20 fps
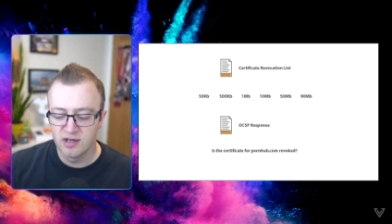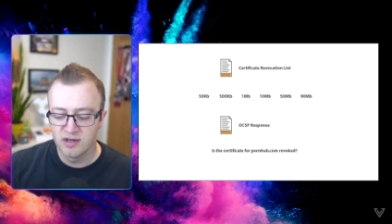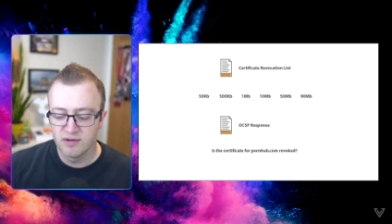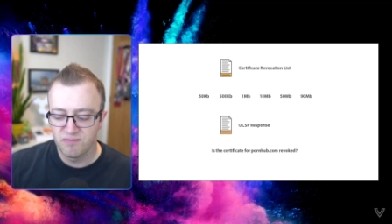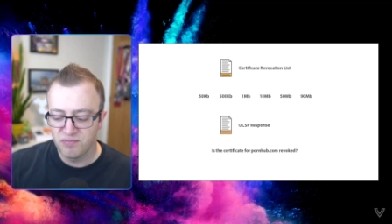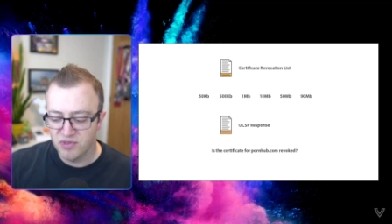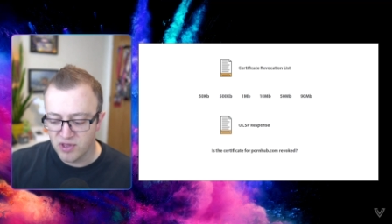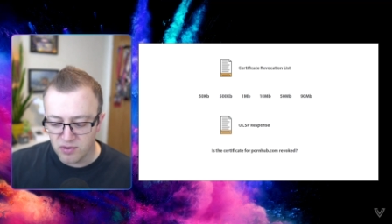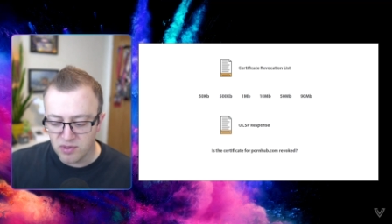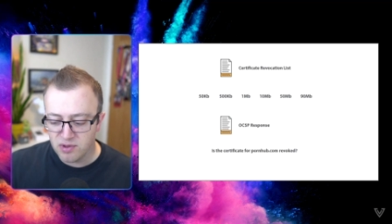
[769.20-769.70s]

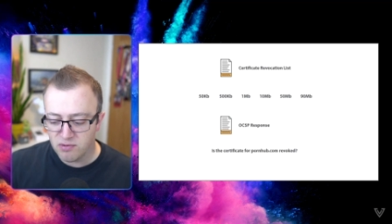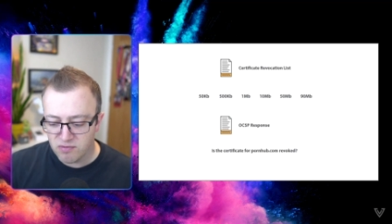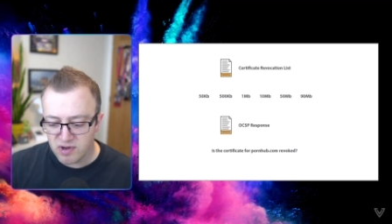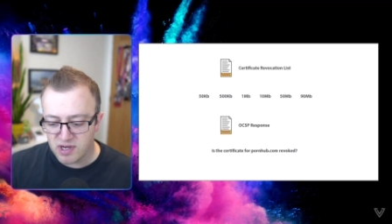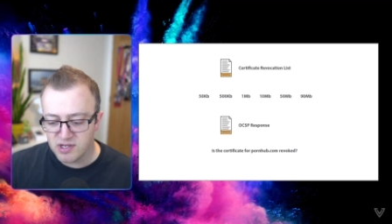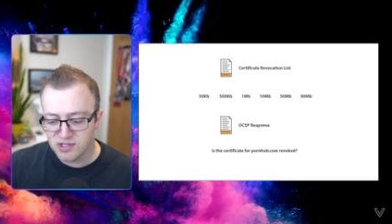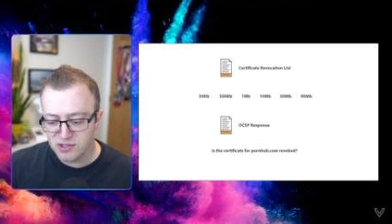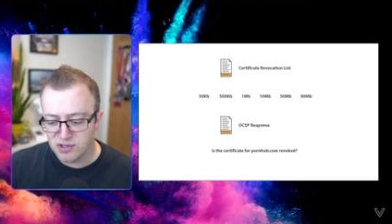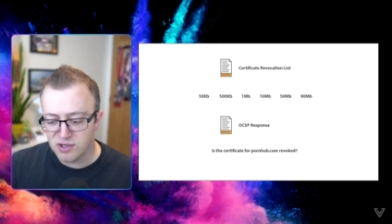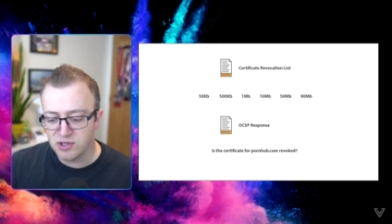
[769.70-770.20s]
The only
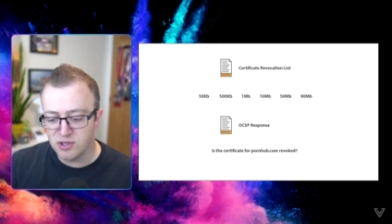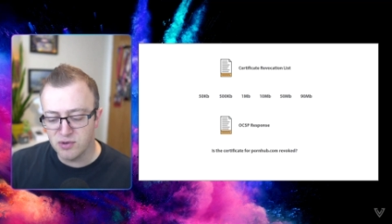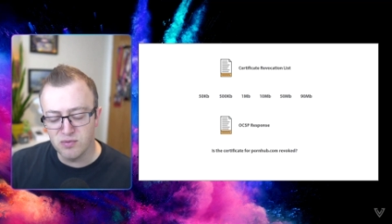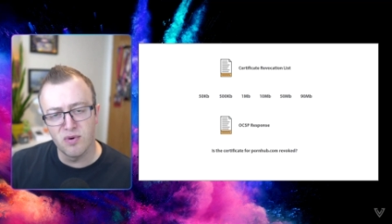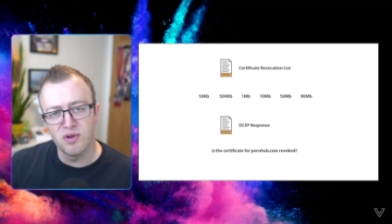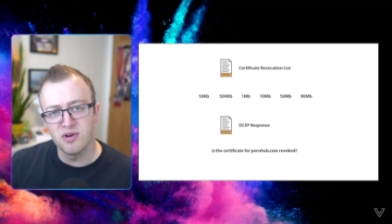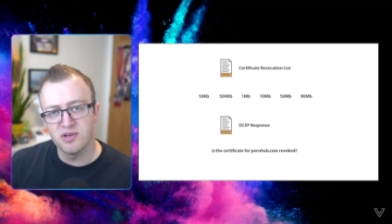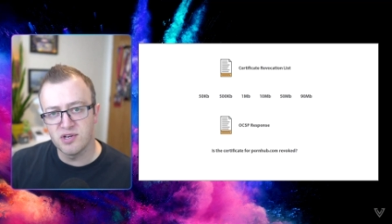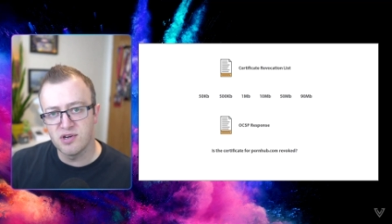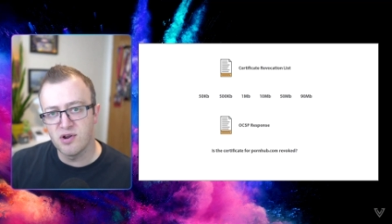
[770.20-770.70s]
reason that you
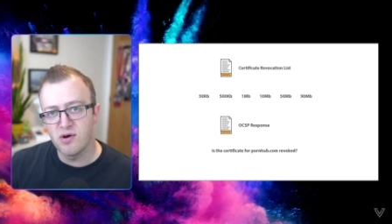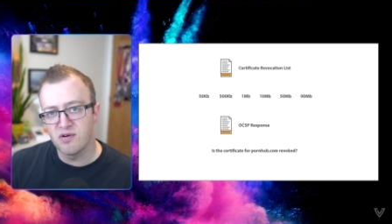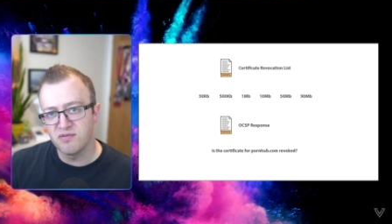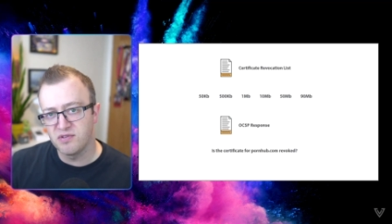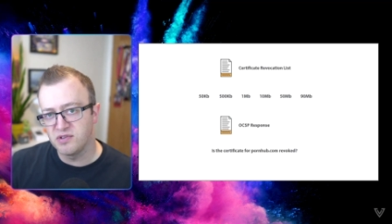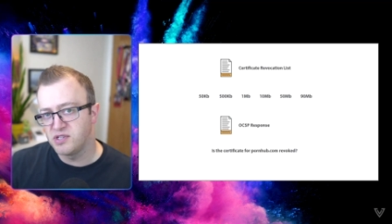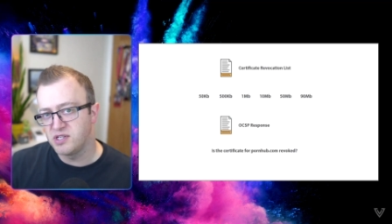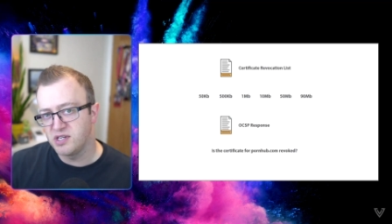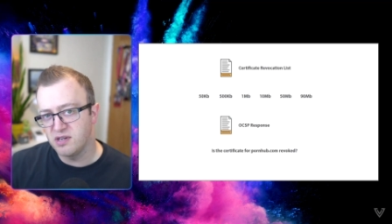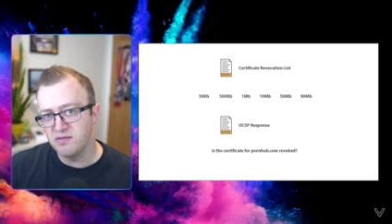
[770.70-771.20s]
want to know if the
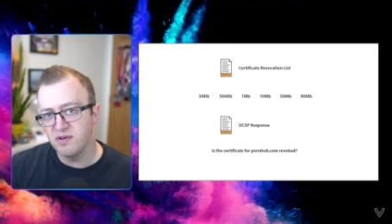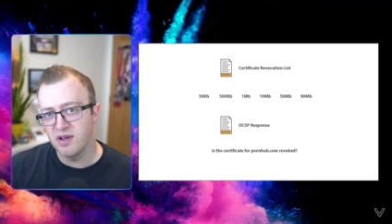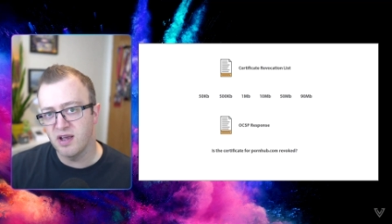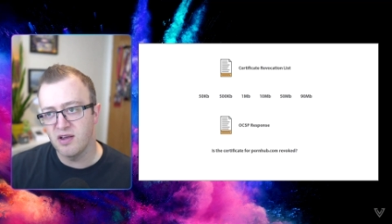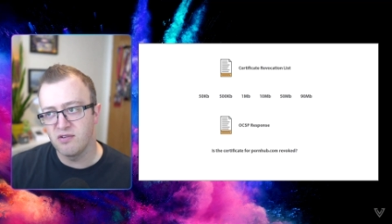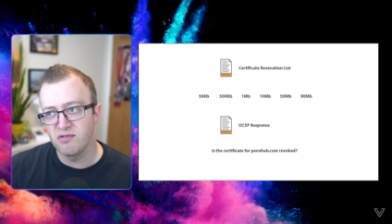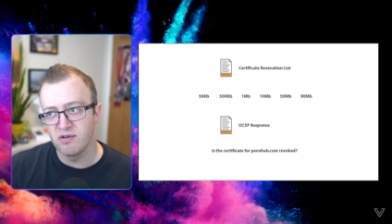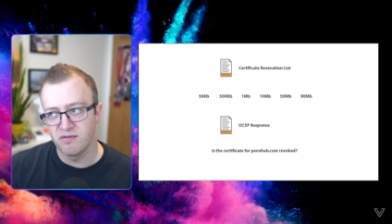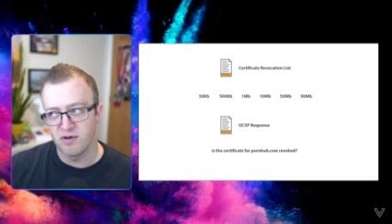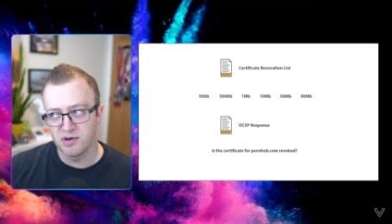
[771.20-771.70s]
certificate is
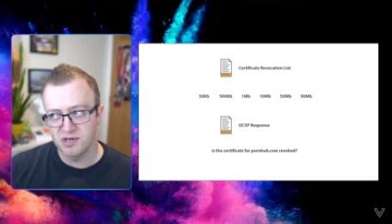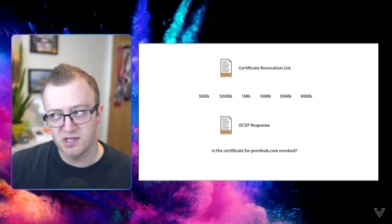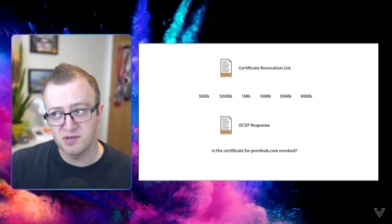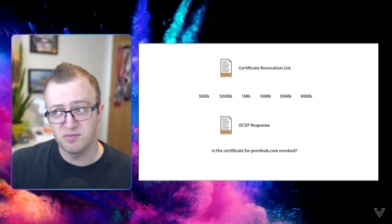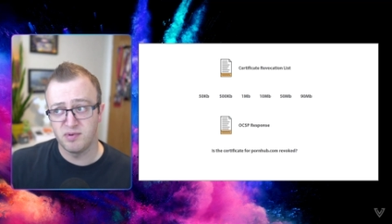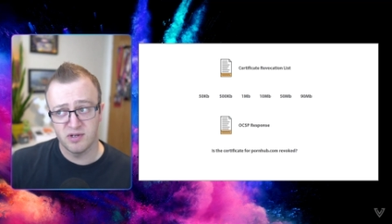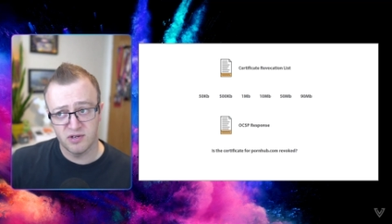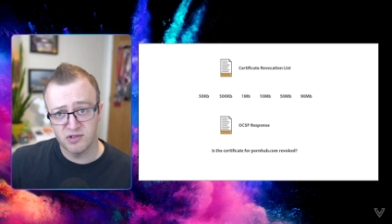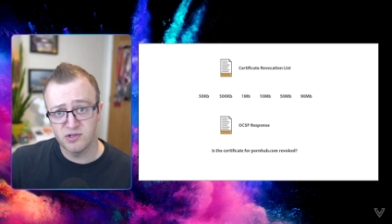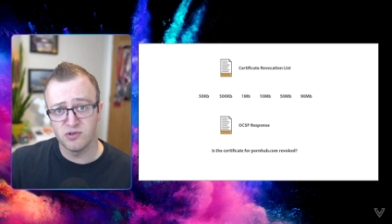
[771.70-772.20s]
revoked is
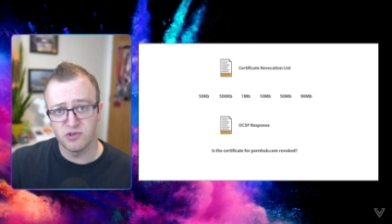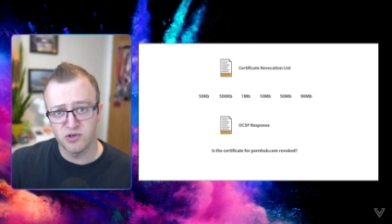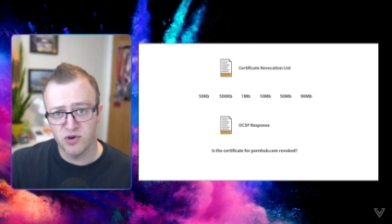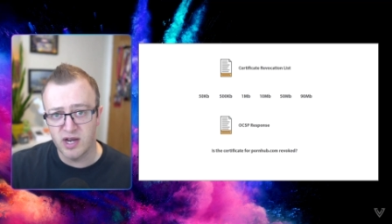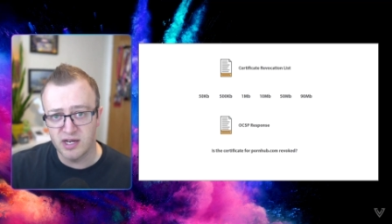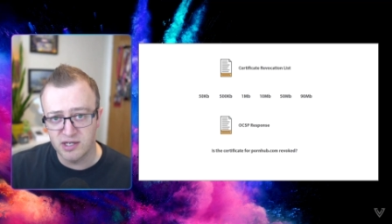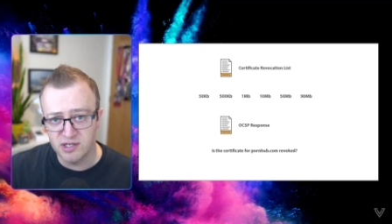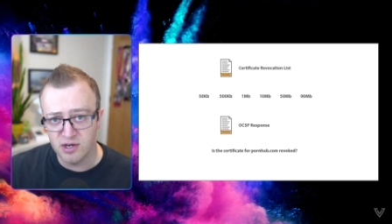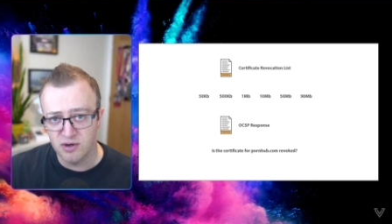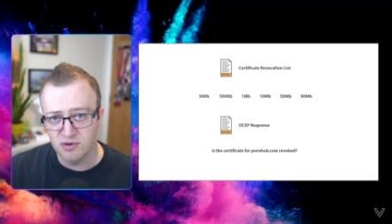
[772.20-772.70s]
because you're
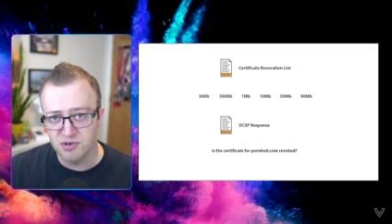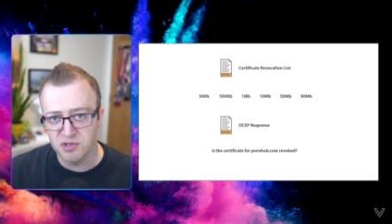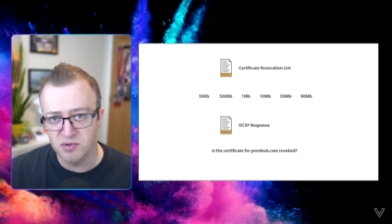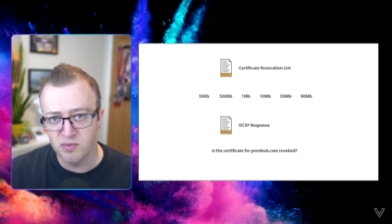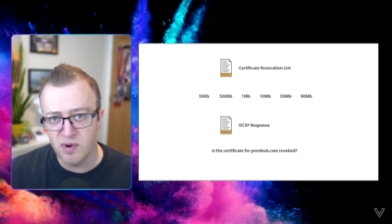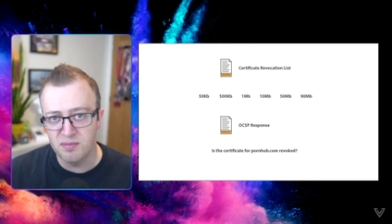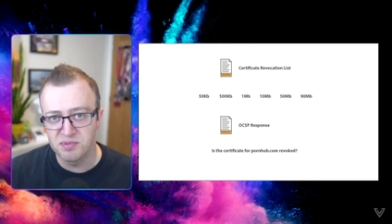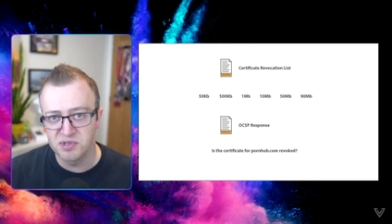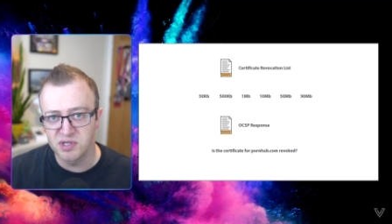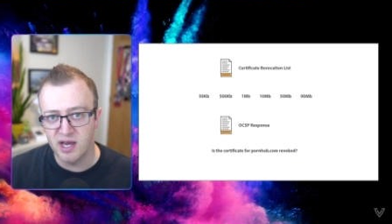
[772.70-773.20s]
trying to go to the
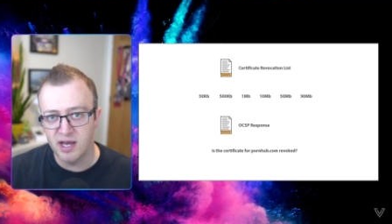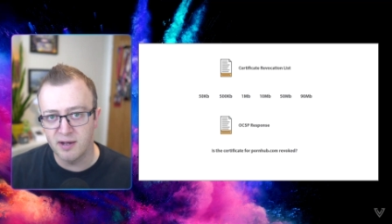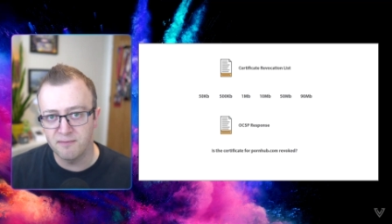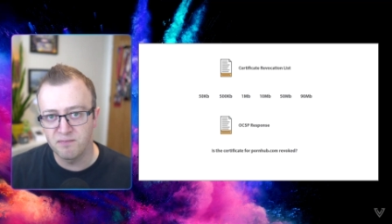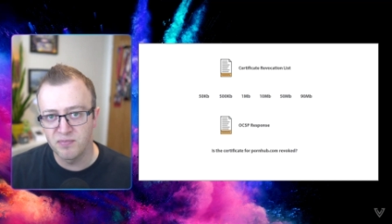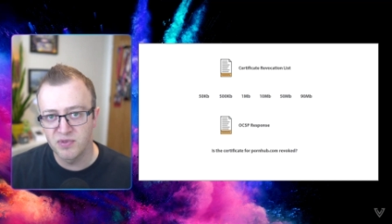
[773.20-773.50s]
website.